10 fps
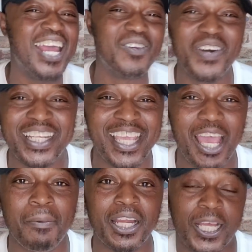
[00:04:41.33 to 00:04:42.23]
Anybody
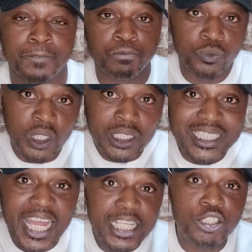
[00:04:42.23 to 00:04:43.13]
care about that.
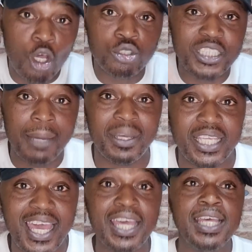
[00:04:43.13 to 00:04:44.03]
Then he told Gemma,
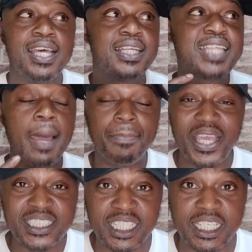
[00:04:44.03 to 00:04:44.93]
yeah, that
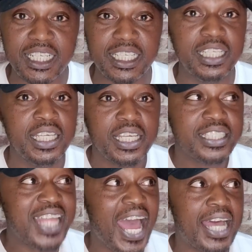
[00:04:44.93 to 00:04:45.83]
basically
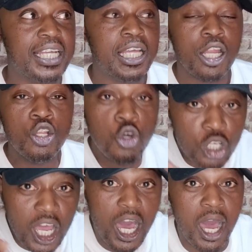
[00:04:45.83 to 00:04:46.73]
that
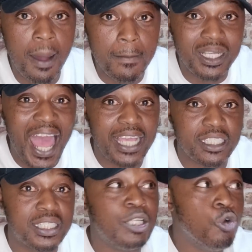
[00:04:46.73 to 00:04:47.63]
Luca like
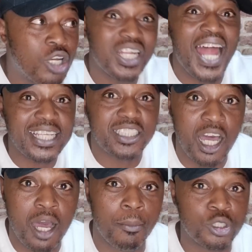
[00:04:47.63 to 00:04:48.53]
Luca likes
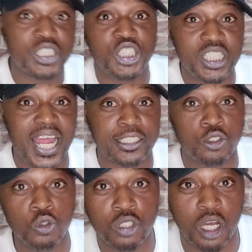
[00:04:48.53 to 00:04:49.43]
her more than she likes
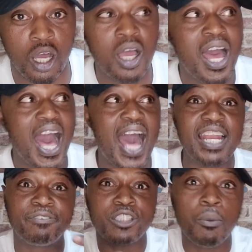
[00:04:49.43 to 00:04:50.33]
Luca,
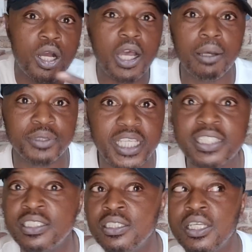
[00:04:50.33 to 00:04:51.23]
and if someone comes
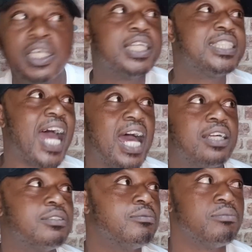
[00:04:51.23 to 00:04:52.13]
in that